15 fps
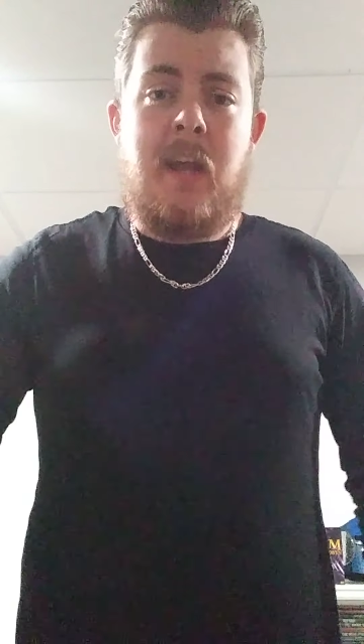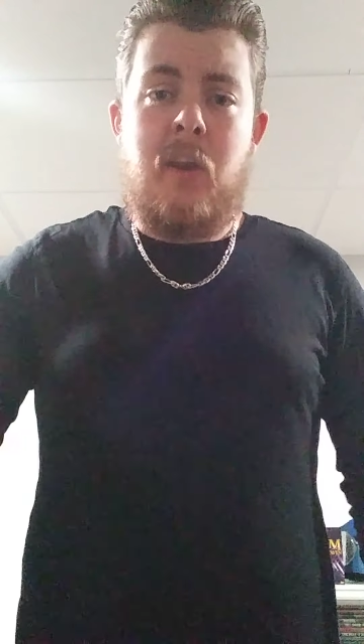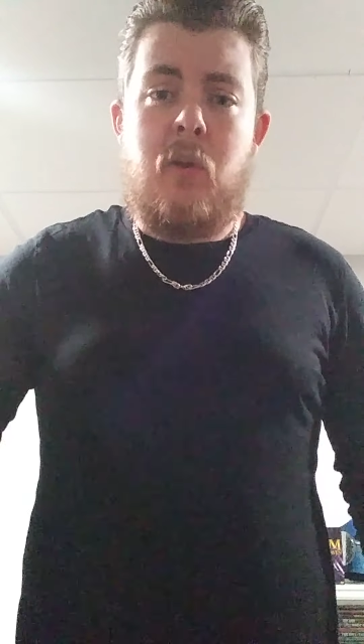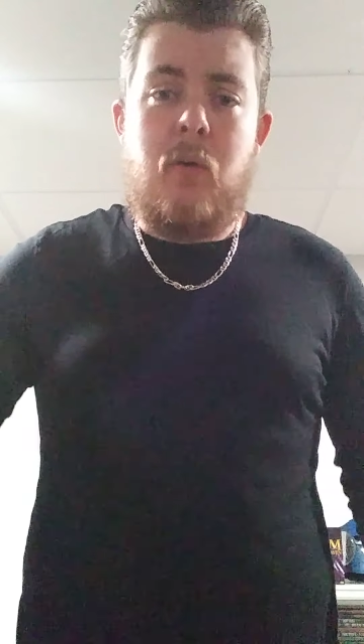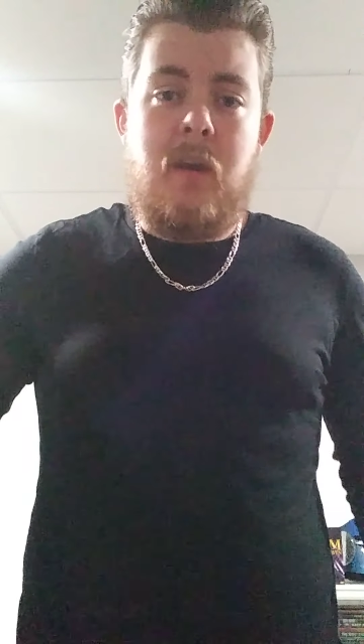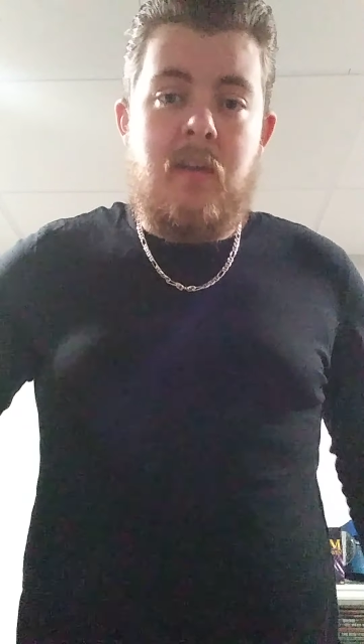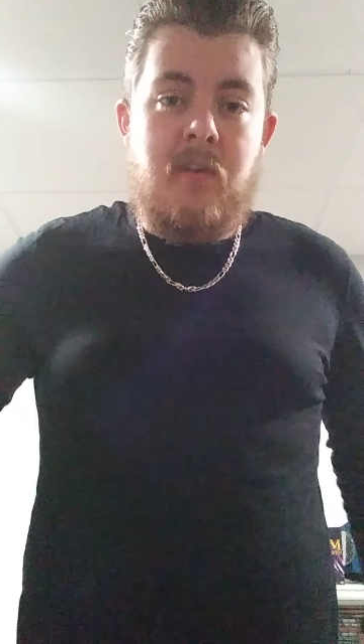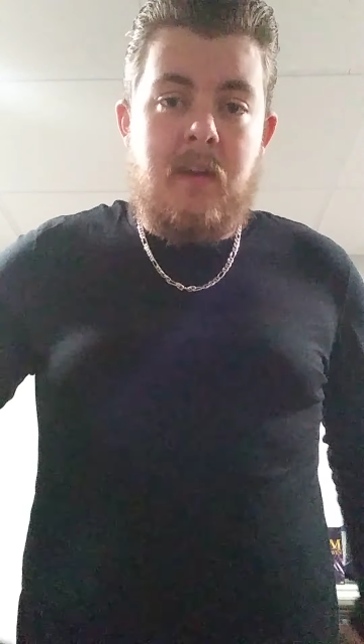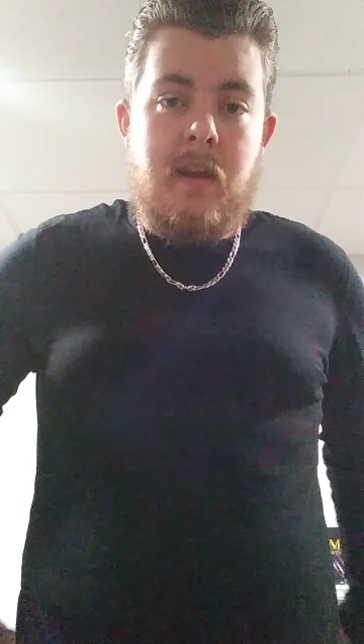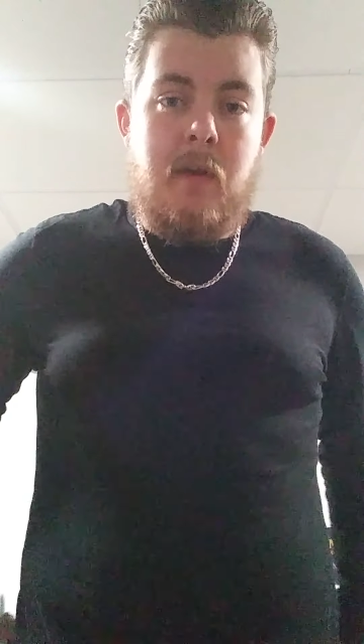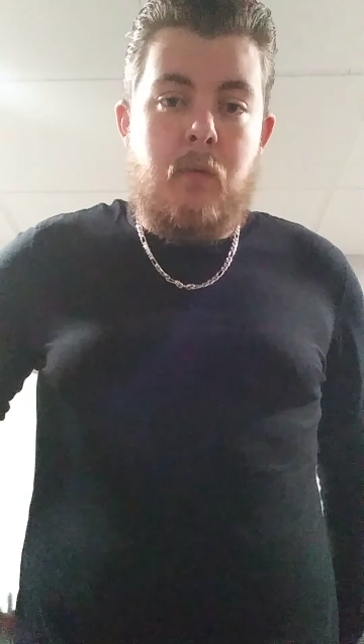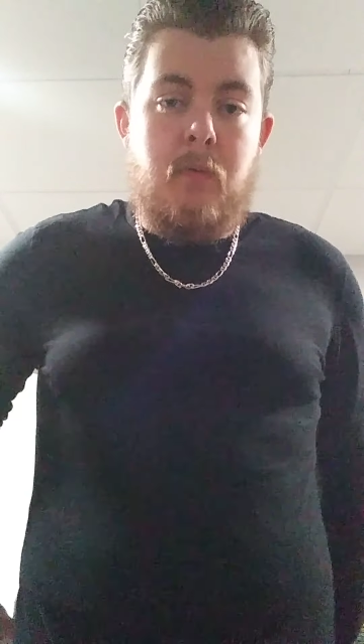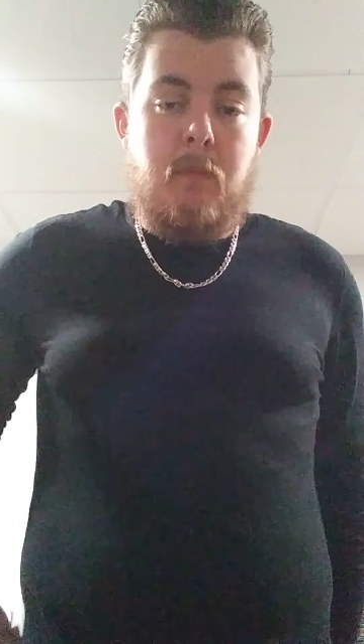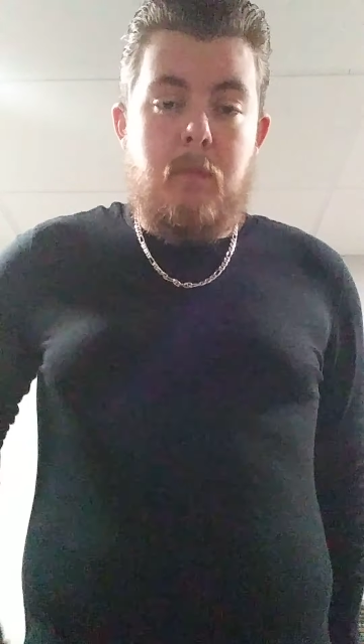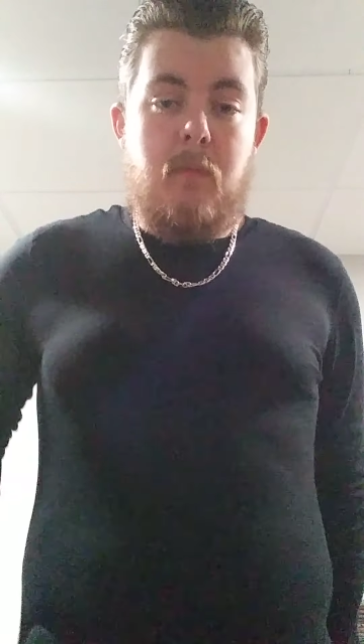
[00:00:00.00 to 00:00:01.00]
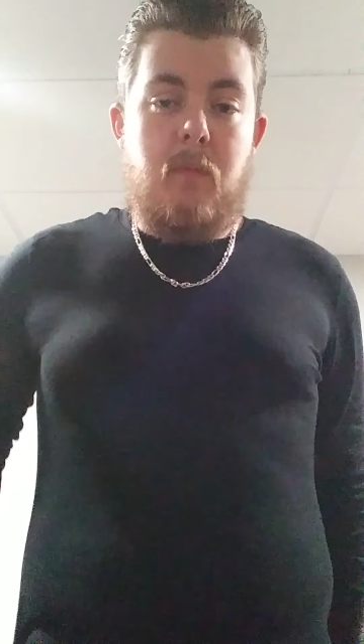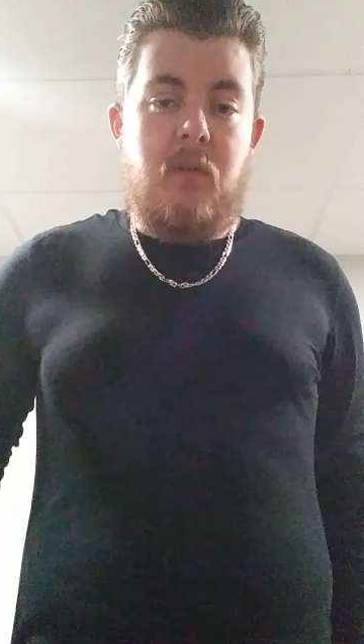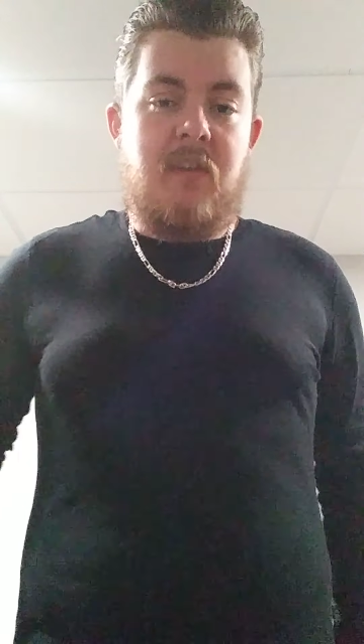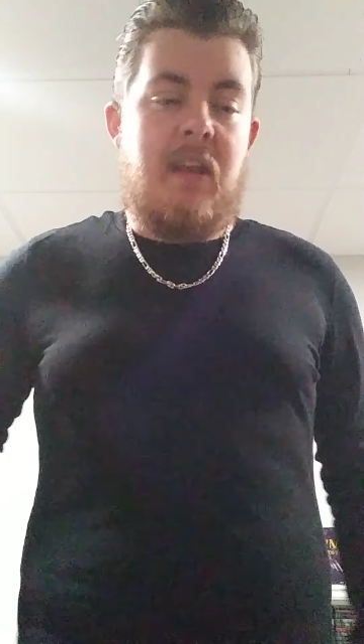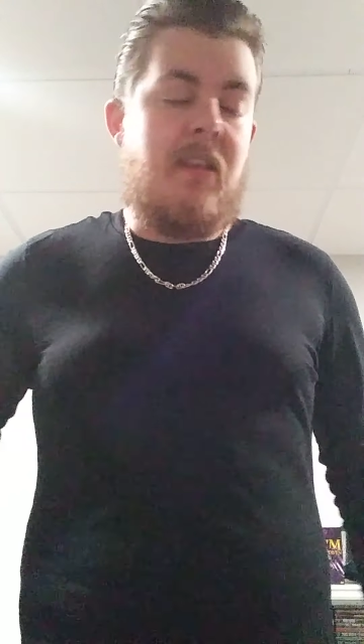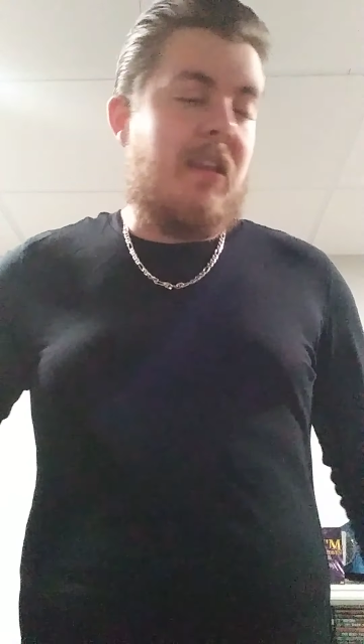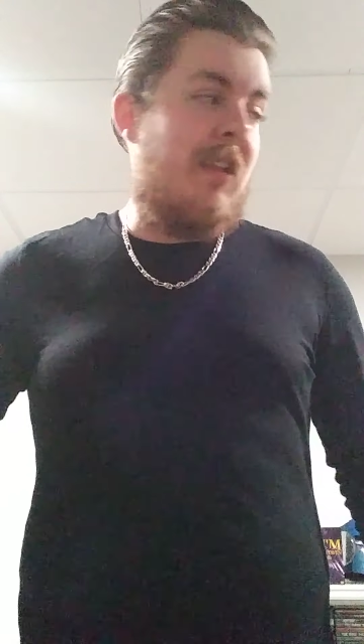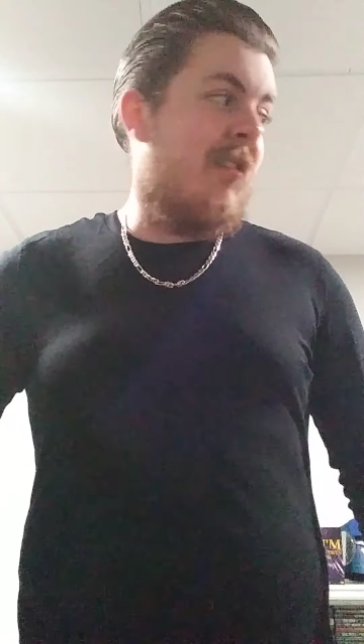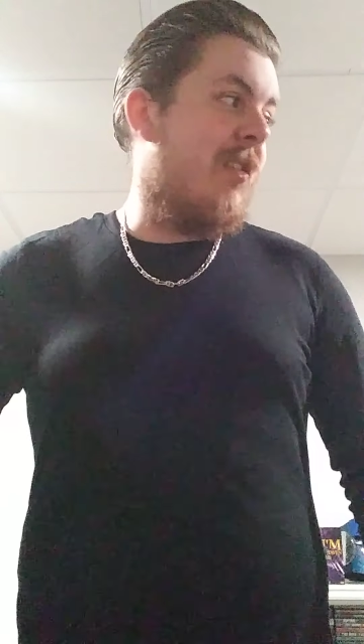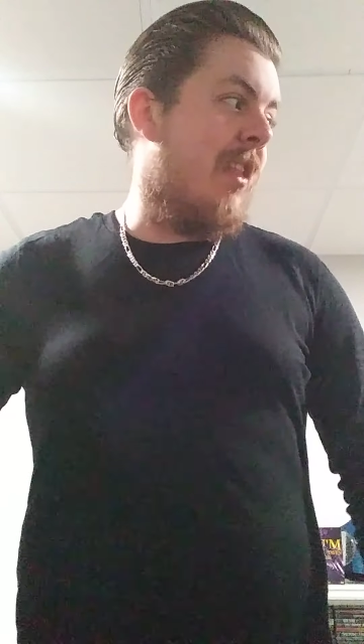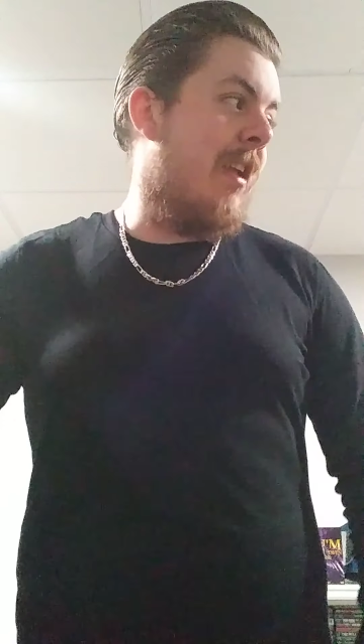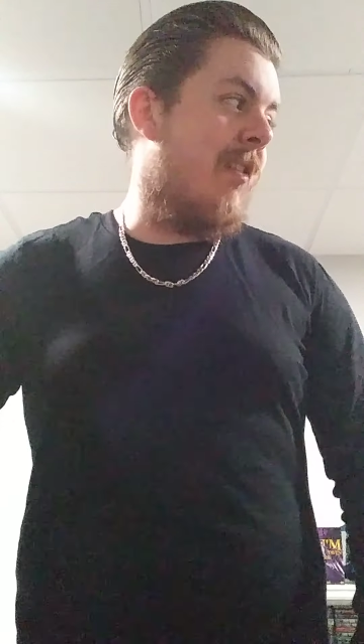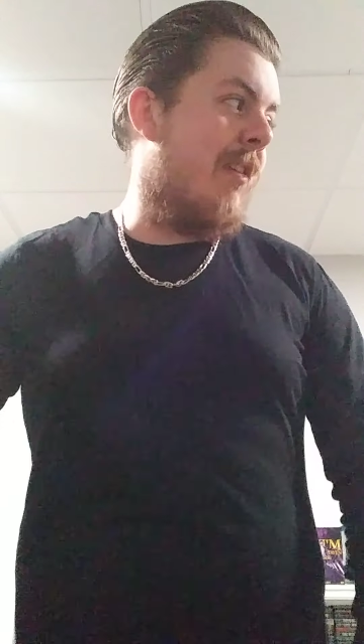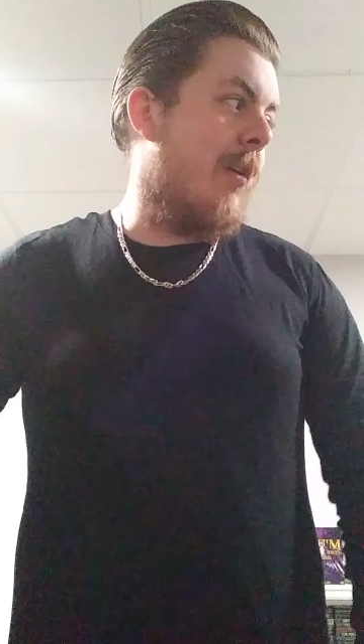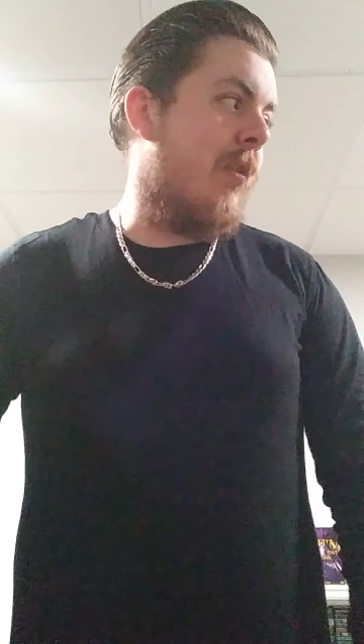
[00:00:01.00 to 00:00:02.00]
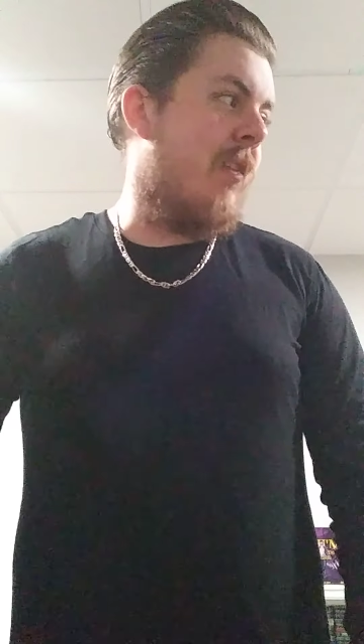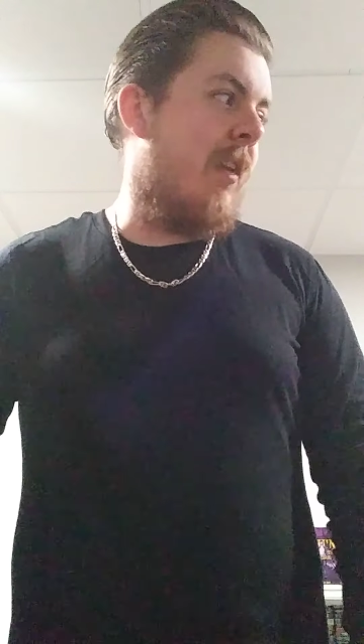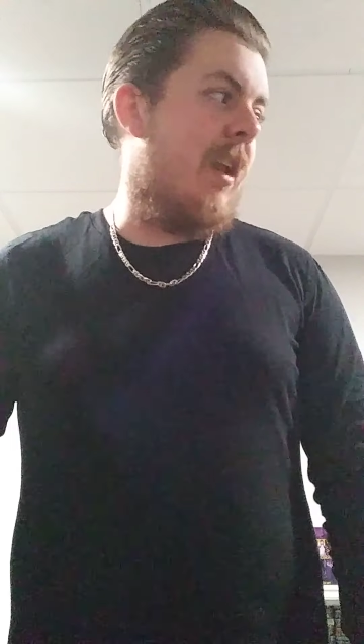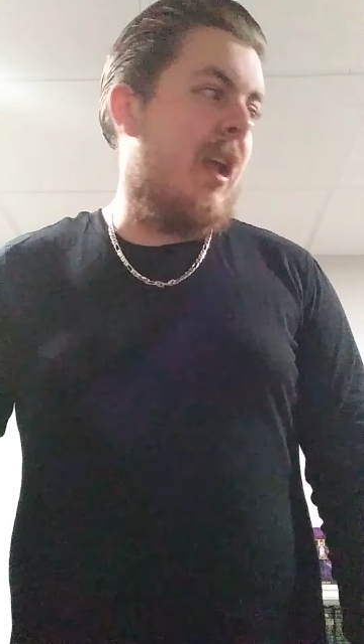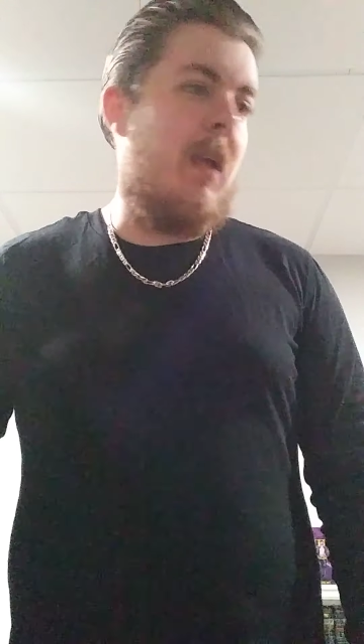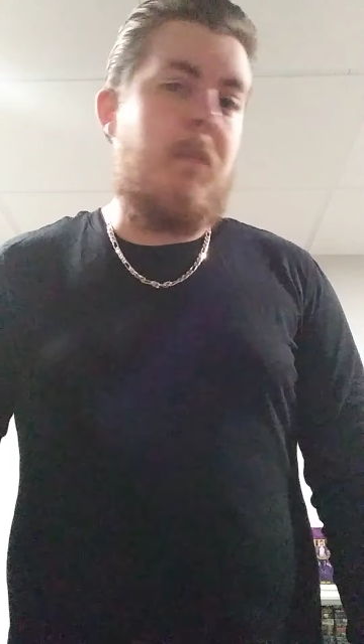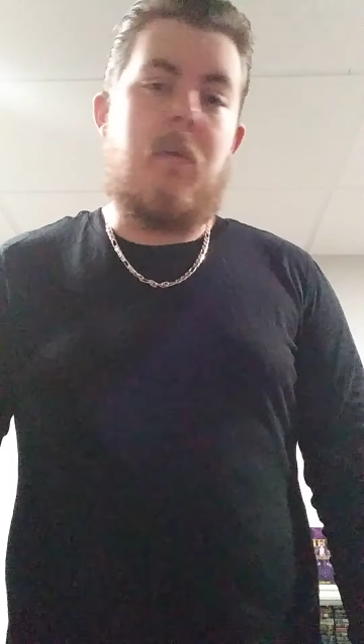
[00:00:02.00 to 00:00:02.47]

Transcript: I know I said I would send these things out today,